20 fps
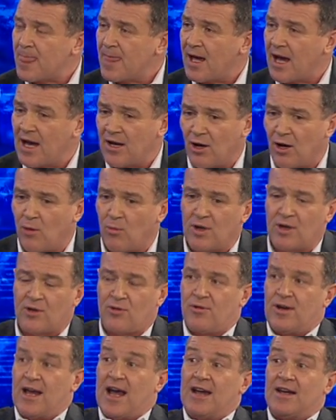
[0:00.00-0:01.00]
and I want to
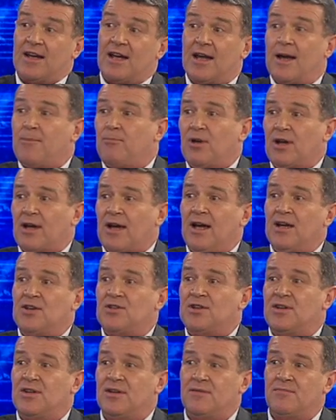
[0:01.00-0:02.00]
create an
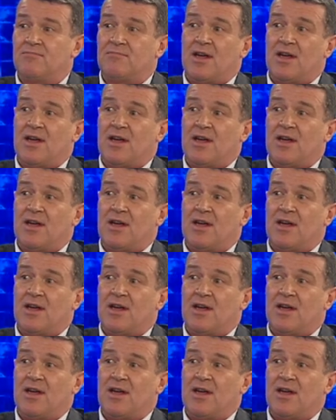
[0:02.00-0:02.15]
application